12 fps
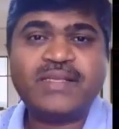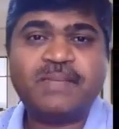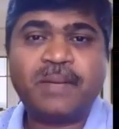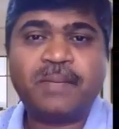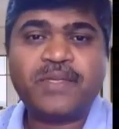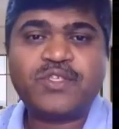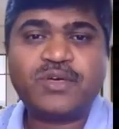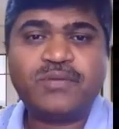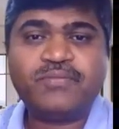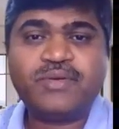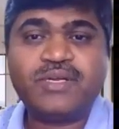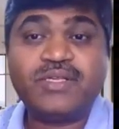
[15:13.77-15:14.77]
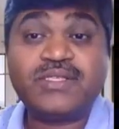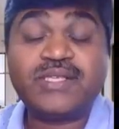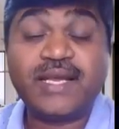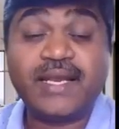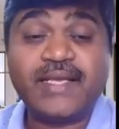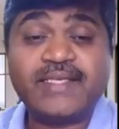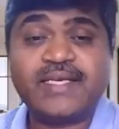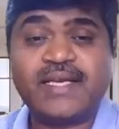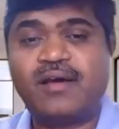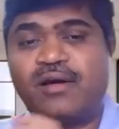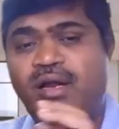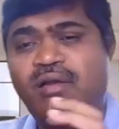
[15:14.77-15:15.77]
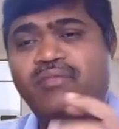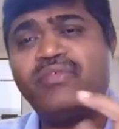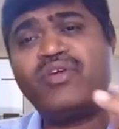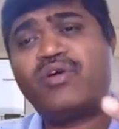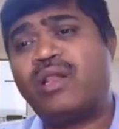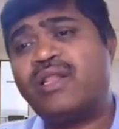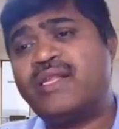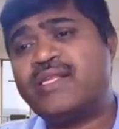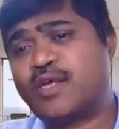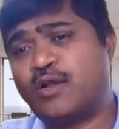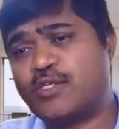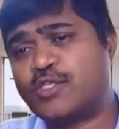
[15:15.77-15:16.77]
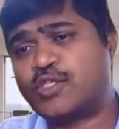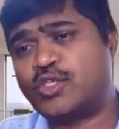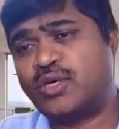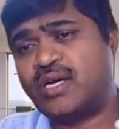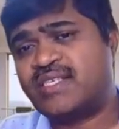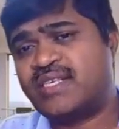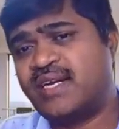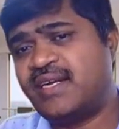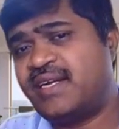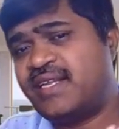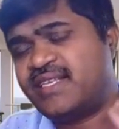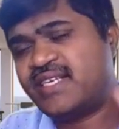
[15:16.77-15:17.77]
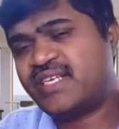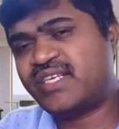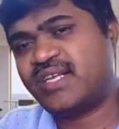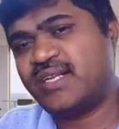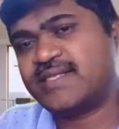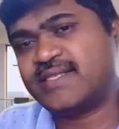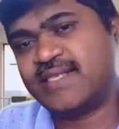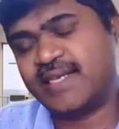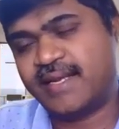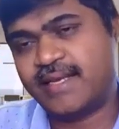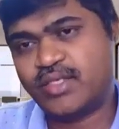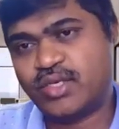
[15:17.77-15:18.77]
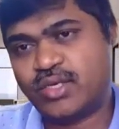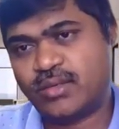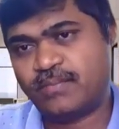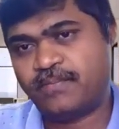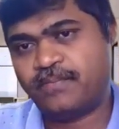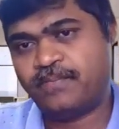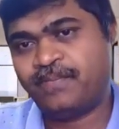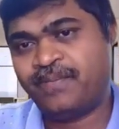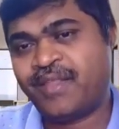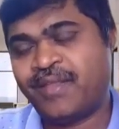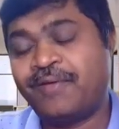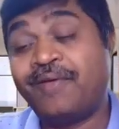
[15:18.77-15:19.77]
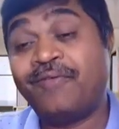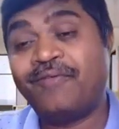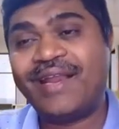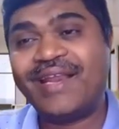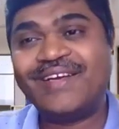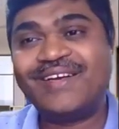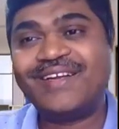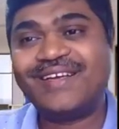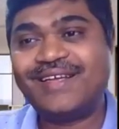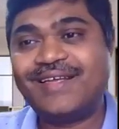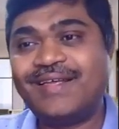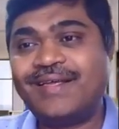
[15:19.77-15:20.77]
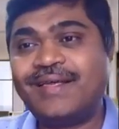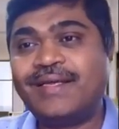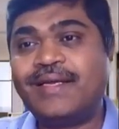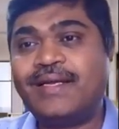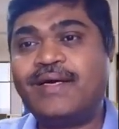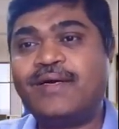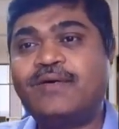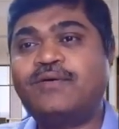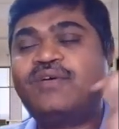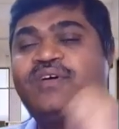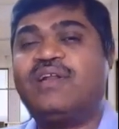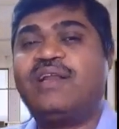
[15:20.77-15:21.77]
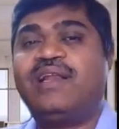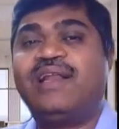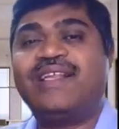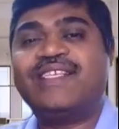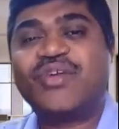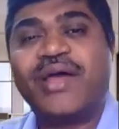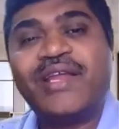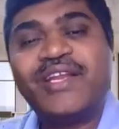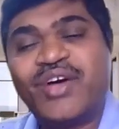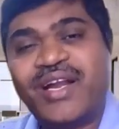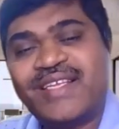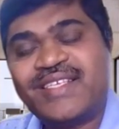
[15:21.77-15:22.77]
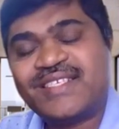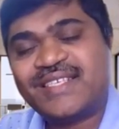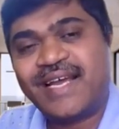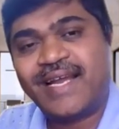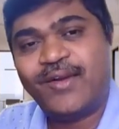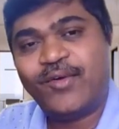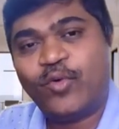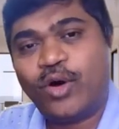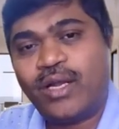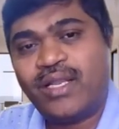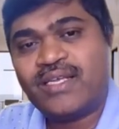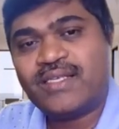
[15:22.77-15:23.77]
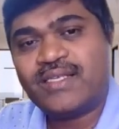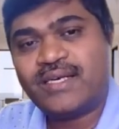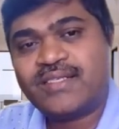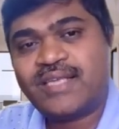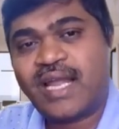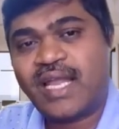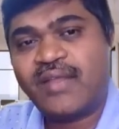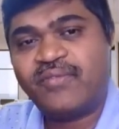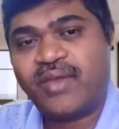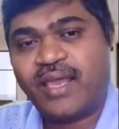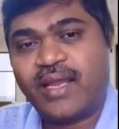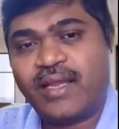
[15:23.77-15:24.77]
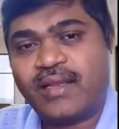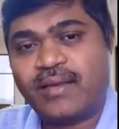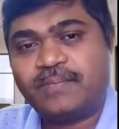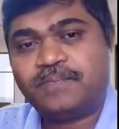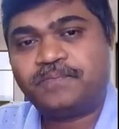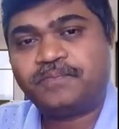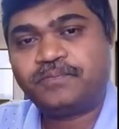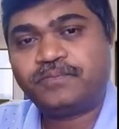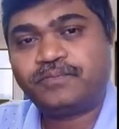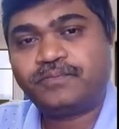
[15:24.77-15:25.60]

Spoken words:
So that is the purpose of signature, or we call this also as a digital signature. Very good. Now let us try to understand what is a certificate.